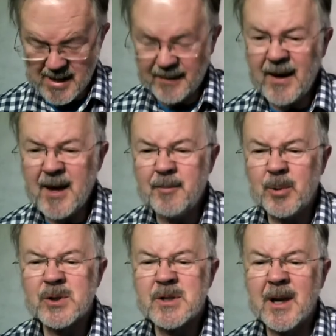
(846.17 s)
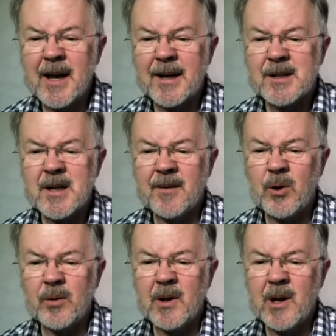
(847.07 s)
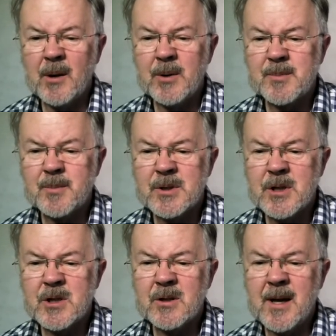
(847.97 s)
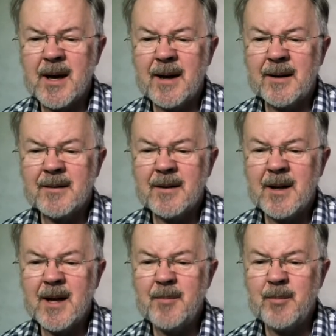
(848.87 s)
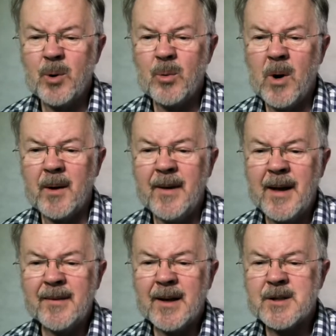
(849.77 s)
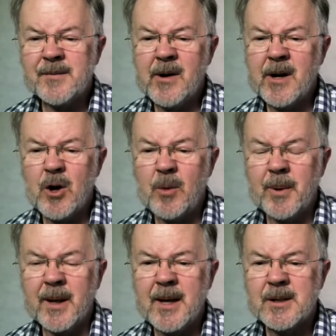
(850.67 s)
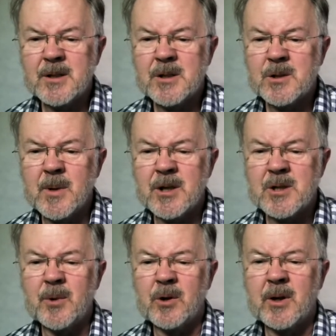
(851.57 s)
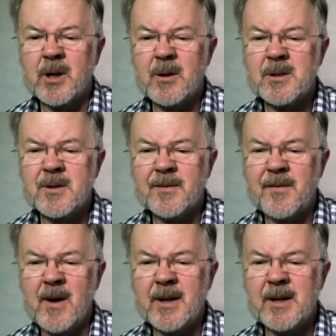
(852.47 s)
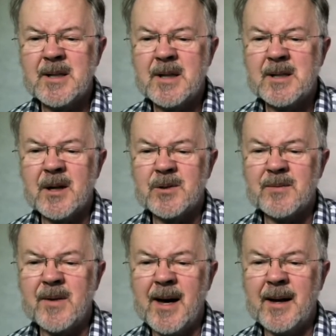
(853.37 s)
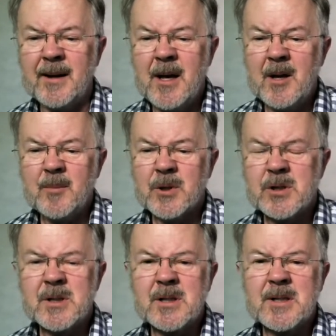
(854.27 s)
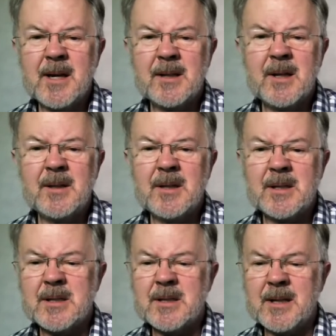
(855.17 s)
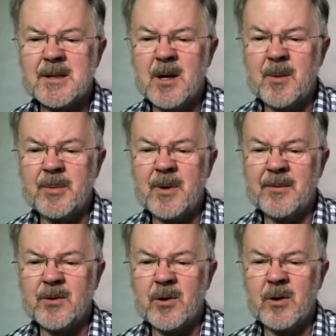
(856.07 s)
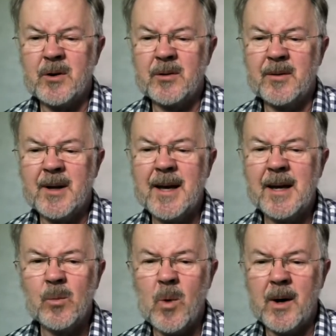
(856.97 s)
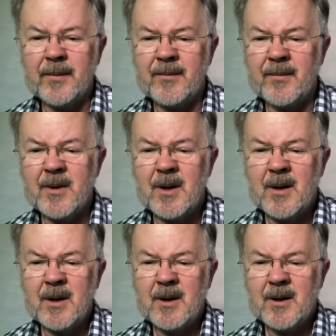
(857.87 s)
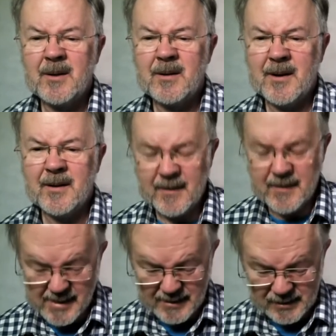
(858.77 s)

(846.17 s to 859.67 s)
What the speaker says: And the input select, I've got on the lowest position there, input 1. That's a very complicated switch. I'm not going to go into the finer details of that, but just to say in this setup, I've got it on in 1, like that.